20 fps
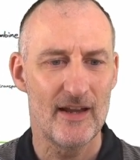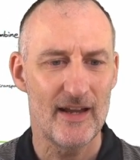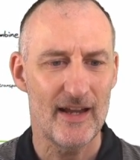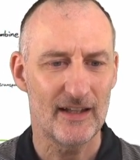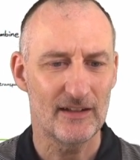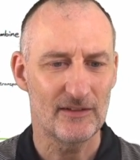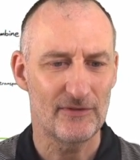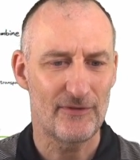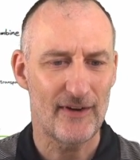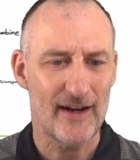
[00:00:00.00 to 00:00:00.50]

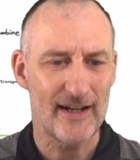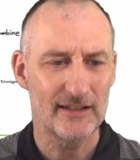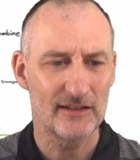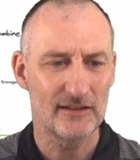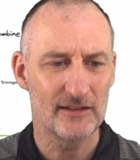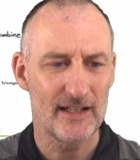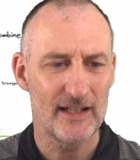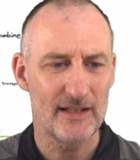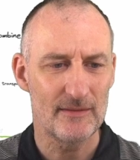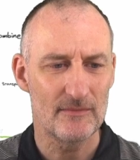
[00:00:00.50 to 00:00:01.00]
And
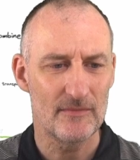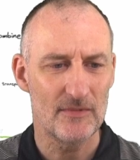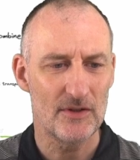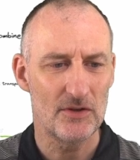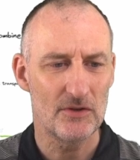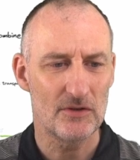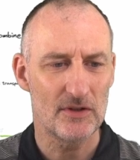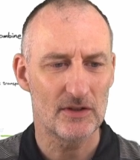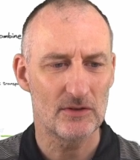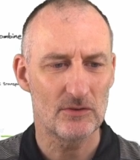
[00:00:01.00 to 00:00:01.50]
finally,
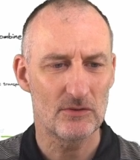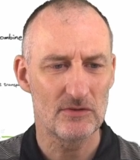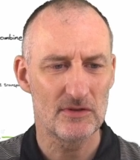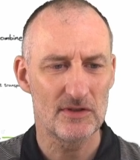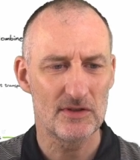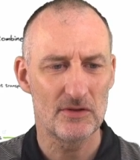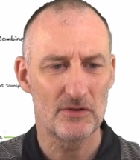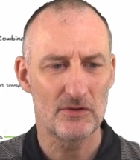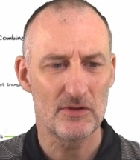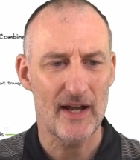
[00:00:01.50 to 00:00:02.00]
you can
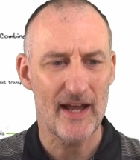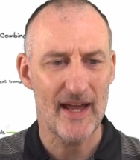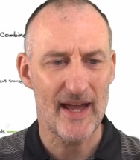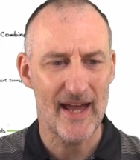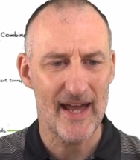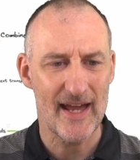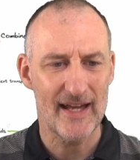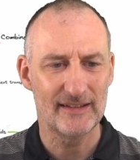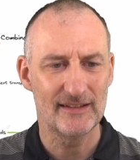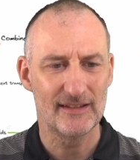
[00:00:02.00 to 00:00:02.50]
also
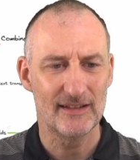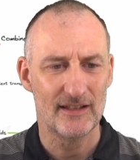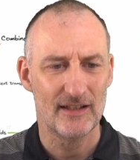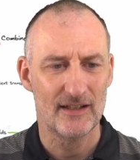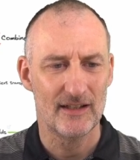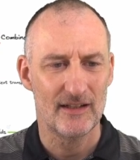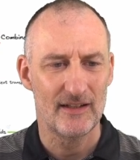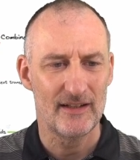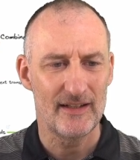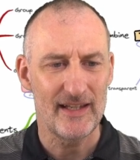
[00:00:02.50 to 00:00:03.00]
add
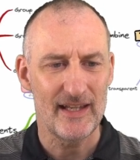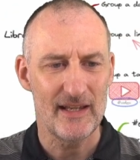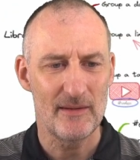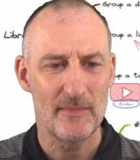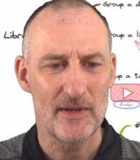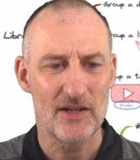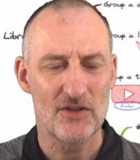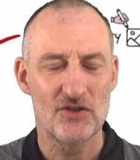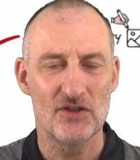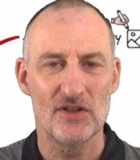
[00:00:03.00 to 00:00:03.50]

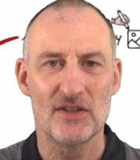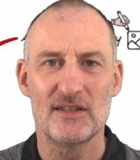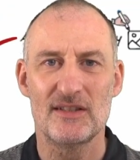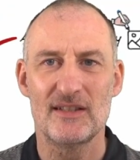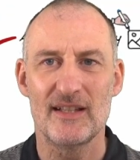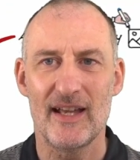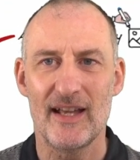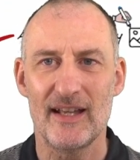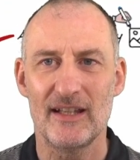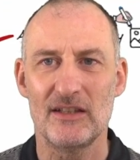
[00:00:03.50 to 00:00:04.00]

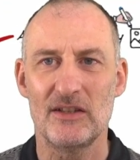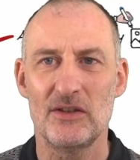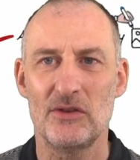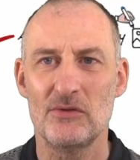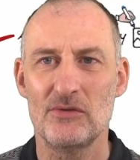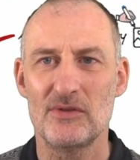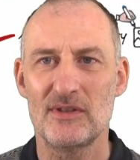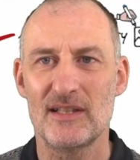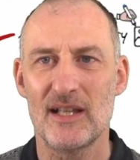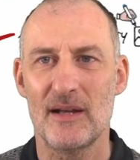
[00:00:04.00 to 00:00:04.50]
images and
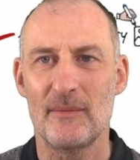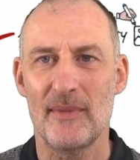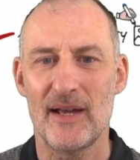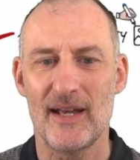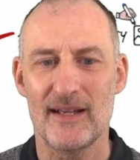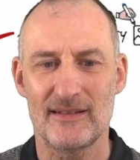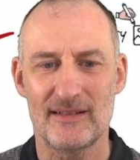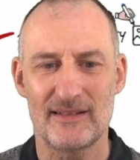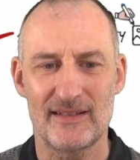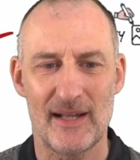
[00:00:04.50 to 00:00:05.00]
use them
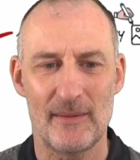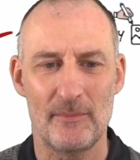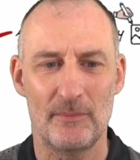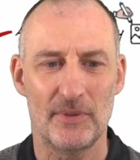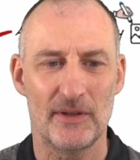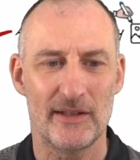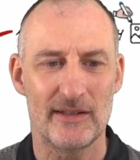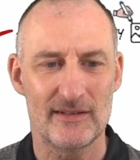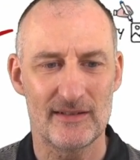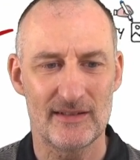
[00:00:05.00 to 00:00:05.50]
as
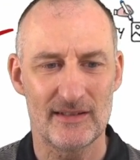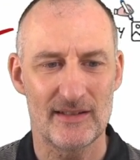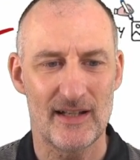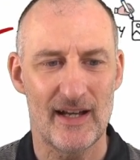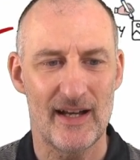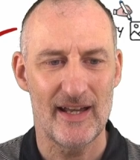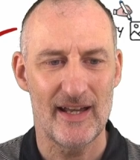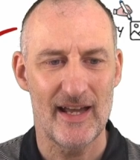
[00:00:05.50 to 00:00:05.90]
templates.